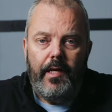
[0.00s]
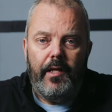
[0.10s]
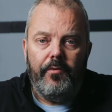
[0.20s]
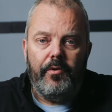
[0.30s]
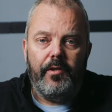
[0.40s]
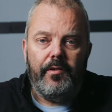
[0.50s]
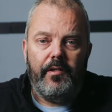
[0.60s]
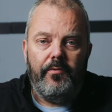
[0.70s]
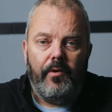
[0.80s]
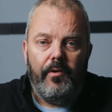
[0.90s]
and it will
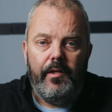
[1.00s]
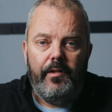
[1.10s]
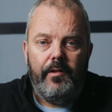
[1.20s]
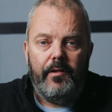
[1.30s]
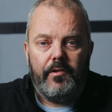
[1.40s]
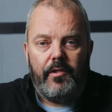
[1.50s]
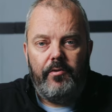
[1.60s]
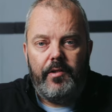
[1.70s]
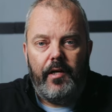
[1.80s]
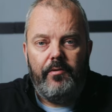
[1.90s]
continue rolling.
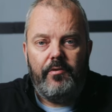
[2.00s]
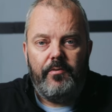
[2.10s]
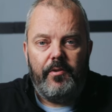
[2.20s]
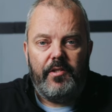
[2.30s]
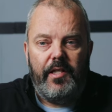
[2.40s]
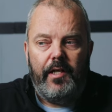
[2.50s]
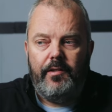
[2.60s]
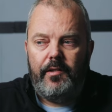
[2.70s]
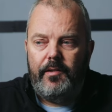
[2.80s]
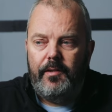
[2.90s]
Slow down towards the
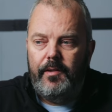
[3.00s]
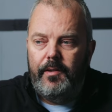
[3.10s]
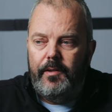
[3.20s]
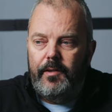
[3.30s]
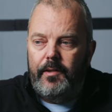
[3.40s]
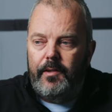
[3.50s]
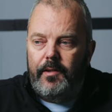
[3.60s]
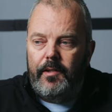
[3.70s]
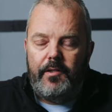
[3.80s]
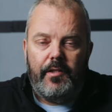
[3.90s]
end,
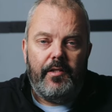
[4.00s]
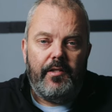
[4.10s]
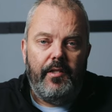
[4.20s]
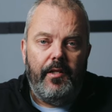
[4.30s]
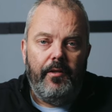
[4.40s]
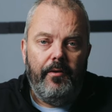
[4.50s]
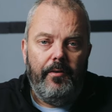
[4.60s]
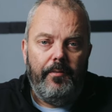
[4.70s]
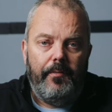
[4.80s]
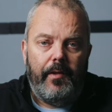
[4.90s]
as you can see
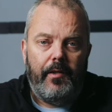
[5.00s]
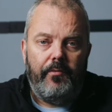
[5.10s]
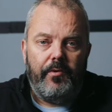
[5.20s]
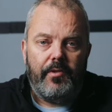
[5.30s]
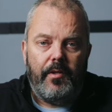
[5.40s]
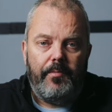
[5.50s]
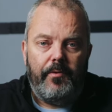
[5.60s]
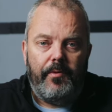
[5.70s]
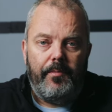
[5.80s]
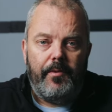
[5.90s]
here, and it will stop in
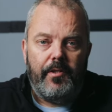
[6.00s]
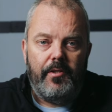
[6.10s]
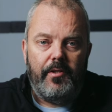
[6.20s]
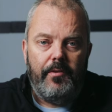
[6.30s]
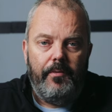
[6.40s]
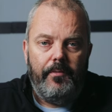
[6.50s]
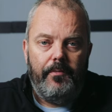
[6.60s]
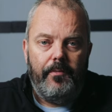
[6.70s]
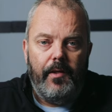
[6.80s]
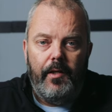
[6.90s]
the right position.
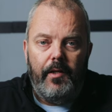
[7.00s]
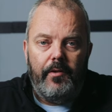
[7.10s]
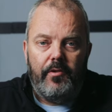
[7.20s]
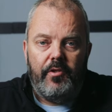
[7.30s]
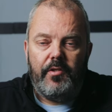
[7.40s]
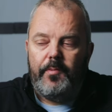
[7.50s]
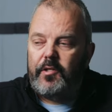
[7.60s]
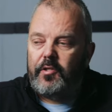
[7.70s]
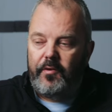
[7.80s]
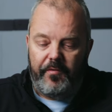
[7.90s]
To just
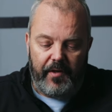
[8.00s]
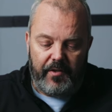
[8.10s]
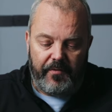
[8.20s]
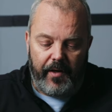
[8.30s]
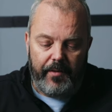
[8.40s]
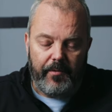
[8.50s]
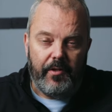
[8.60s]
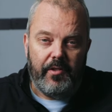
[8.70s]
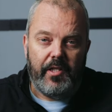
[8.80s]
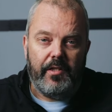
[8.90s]
make sure everything's fine, I'm
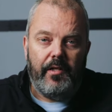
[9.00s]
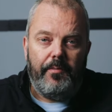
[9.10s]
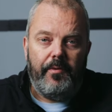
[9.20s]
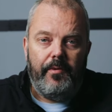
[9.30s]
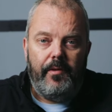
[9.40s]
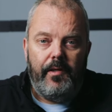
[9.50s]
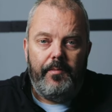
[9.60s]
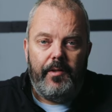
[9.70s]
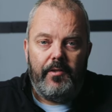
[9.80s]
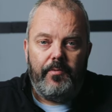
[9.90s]
going to check the upper
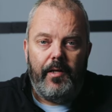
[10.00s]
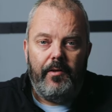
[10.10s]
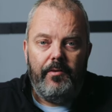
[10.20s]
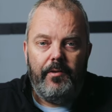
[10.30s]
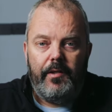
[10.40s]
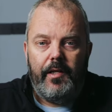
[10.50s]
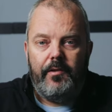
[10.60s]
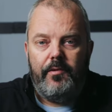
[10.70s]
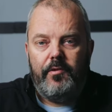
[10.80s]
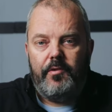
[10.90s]
limit as well.
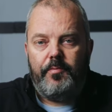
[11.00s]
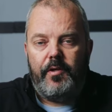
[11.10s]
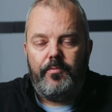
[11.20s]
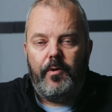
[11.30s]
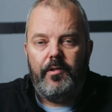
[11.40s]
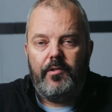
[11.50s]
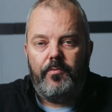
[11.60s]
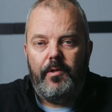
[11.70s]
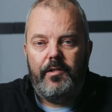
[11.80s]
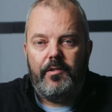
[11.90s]
Again, just press
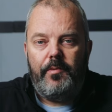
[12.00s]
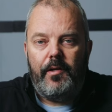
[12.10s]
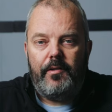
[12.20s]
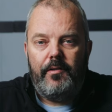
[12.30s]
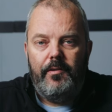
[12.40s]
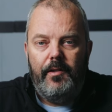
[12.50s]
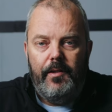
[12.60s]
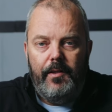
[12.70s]
once, release the button,